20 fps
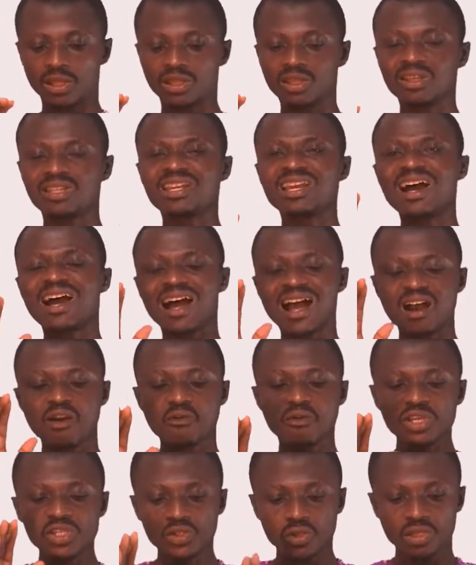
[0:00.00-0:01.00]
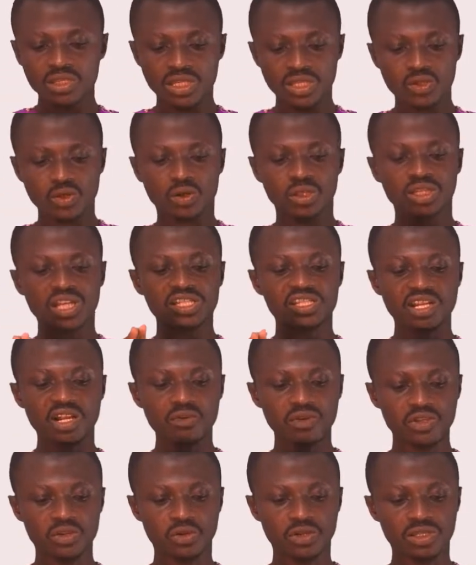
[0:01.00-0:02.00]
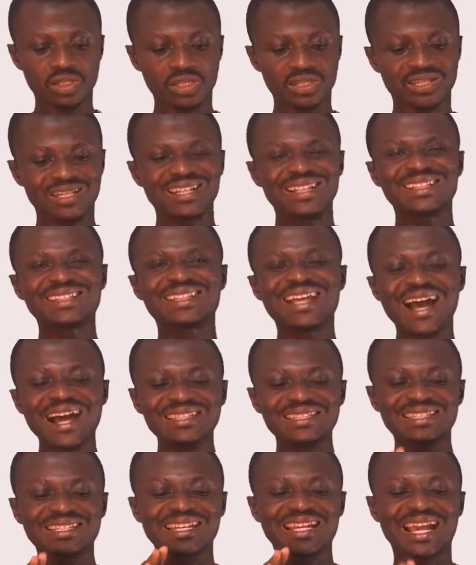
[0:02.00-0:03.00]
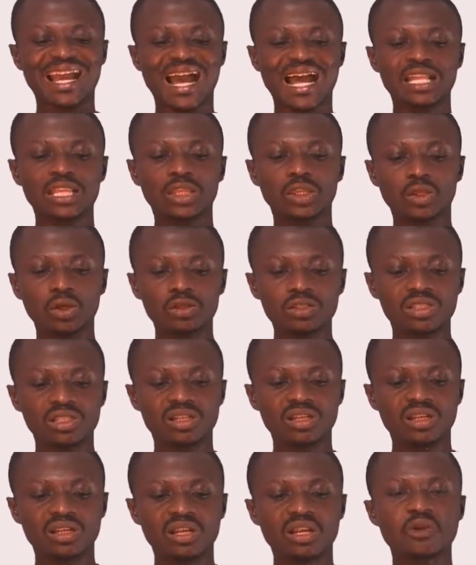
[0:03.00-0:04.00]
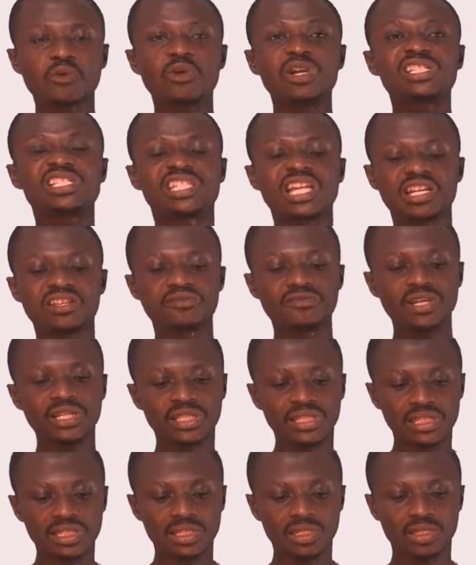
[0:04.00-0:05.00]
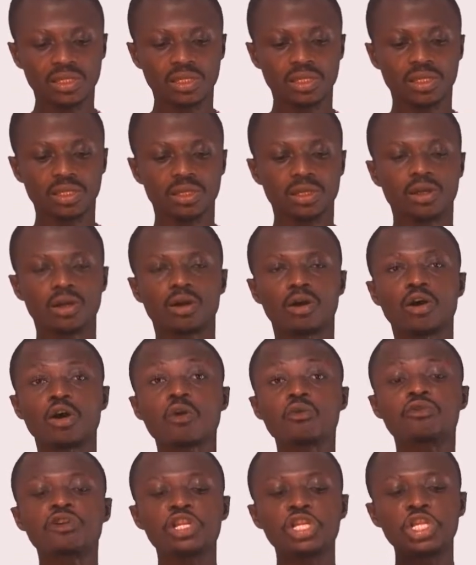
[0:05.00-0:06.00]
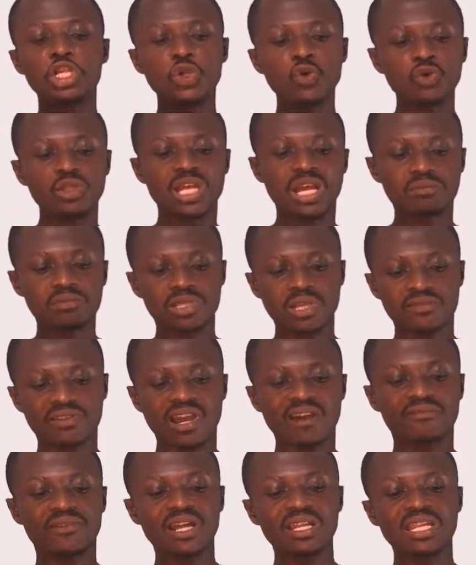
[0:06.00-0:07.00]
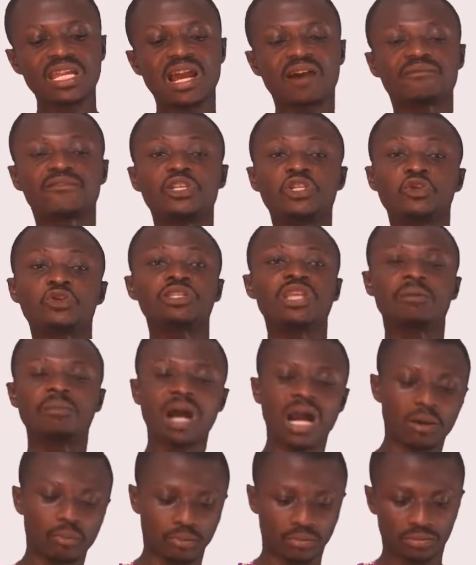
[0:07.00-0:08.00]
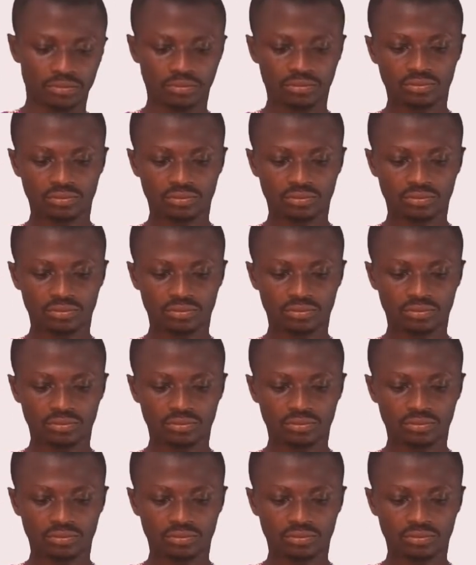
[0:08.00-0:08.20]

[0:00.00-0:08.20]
There are resources or natural resources that cannot regenerate or renew themselves after they have used them up.